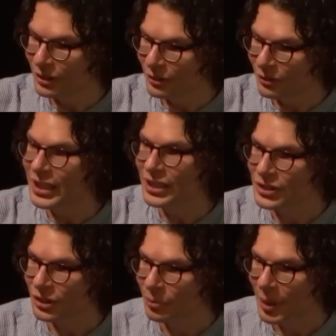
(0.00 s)
vegan
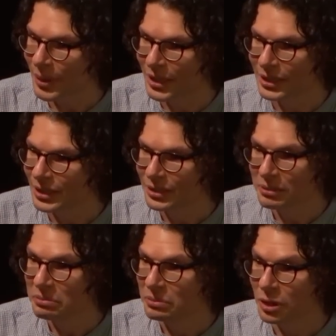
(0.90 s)
song from Albania,
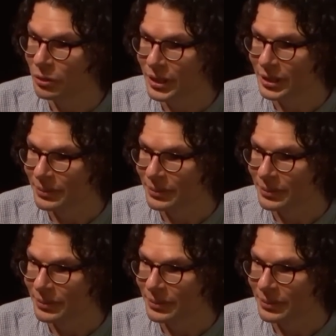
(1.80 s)
not real.